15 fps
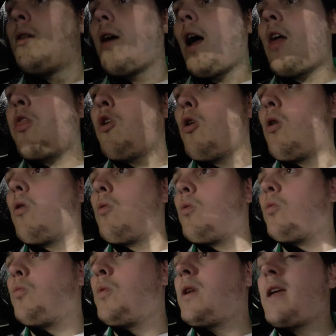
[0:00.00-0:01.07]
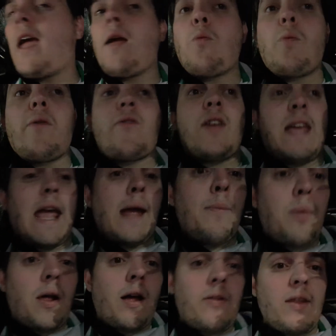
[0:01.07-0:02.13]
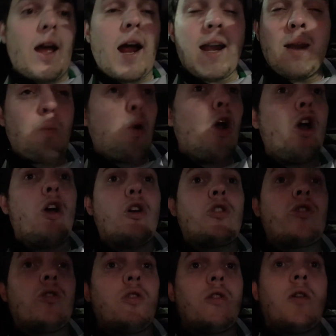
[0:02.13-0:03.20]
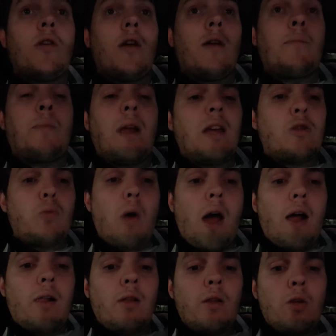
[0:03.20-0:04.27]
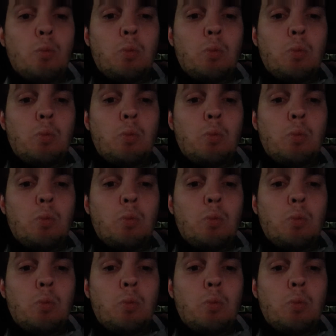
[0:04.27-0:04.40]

I thought we came with the game plan and it worked. Played well.